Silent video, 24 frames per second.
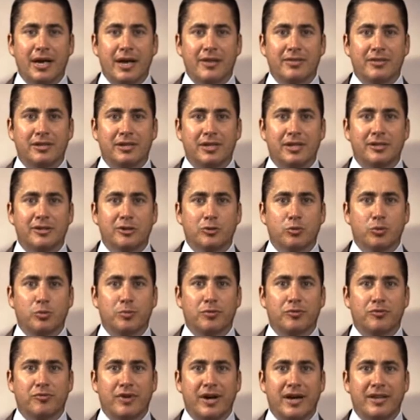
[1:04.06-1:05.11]
and the lender will
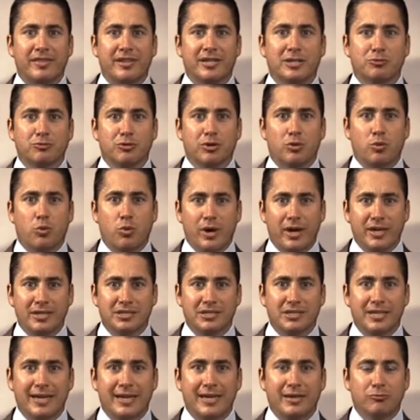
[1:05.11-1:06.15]
provide this request
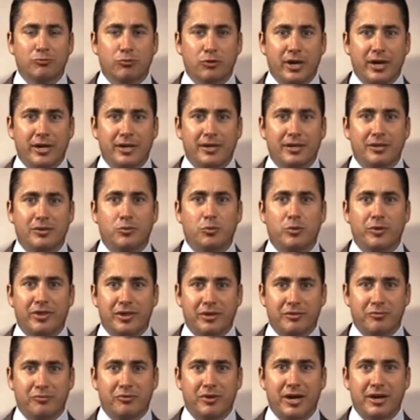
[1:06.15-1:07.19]
in writing
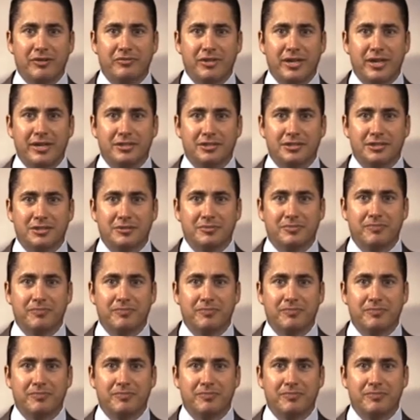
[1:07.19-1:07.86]
within 5 days.